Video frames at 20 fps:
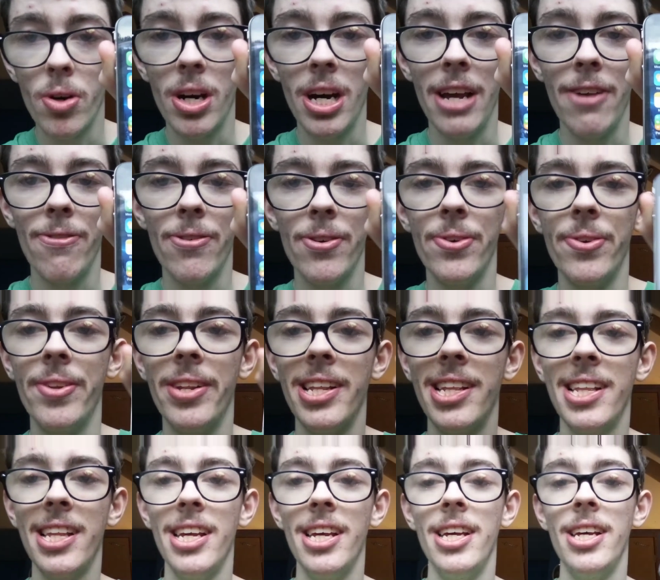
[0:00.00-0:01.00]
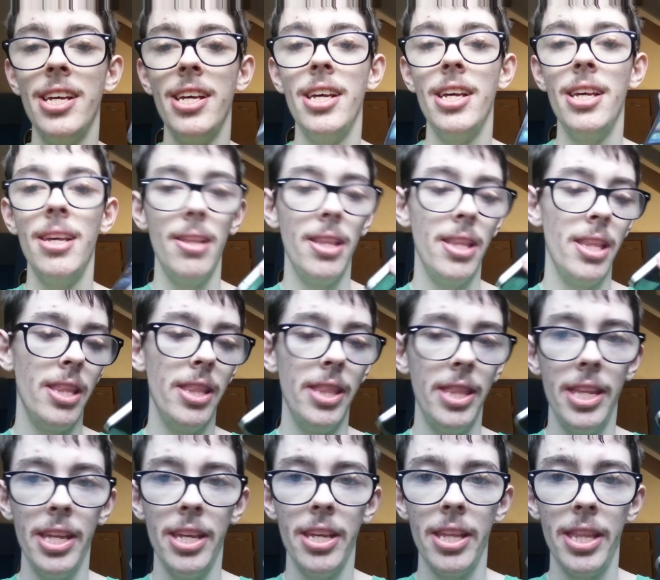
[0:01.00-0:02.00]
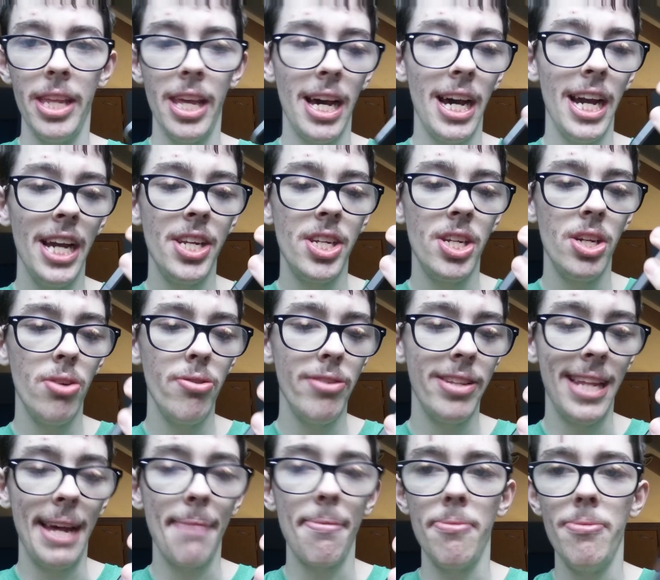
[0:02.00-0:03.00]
iPhones. The iTunes, Apple